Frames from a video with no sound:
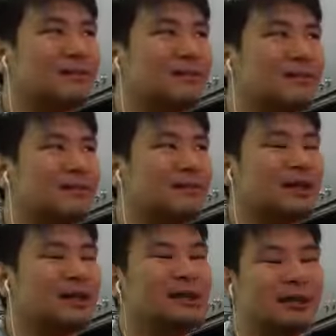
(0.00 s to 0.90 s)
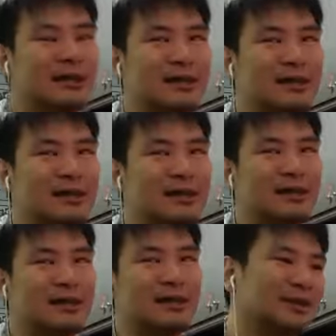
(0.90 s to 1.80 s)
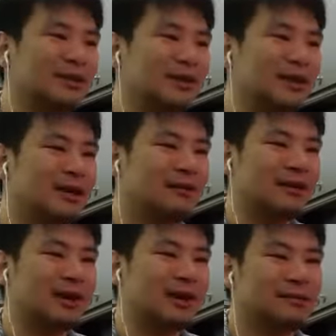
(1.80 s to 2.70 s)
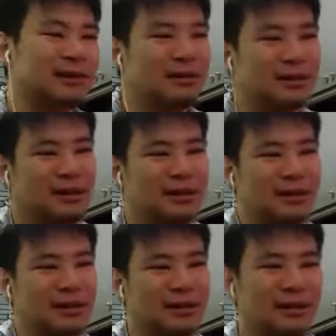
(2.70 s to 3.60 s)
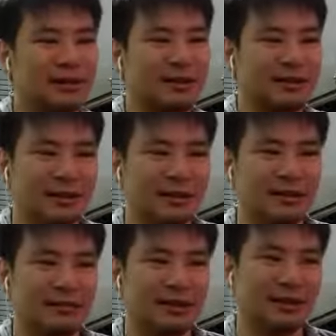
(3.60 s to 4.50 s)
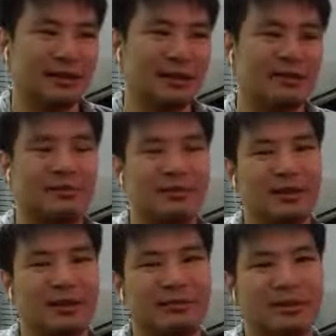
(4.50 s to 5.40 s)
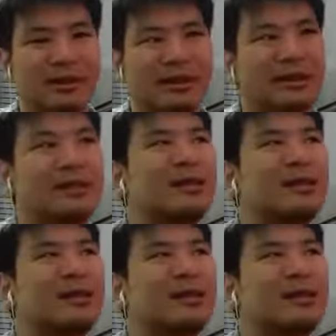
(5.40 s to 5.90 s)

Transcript: seeing what is new and upcoming in like the different development communities.